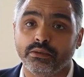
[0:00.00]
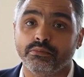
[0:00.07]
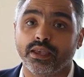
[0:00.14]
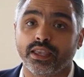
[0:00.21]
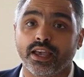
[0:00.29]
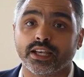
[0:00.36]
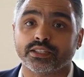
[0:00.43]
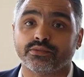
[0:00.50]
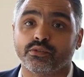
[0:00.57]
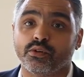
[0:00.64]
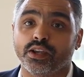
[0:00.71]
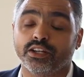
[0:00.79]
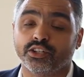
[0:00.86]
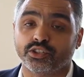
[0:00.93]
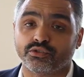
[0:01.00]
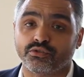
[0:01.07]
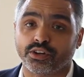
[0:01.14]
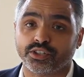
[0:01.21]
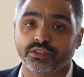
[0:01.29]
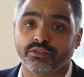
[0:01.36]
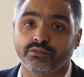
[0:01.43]
He may ask for an
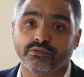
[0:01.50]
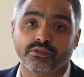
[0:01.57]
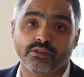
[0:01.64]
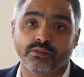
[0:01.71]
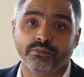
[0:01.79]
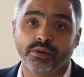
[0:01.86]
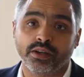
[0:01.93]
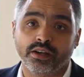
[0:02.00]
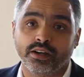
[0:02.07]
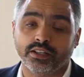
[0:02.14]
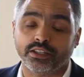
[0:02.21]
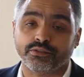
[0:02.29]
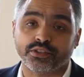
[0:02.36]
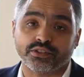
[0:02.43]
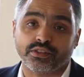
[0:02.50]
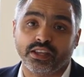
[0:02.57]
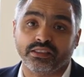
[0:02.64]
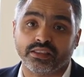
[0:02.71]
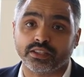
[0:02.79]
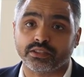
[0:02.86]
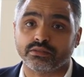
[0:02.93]
instruction from a different
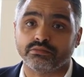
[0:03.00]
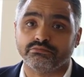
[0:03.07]
state that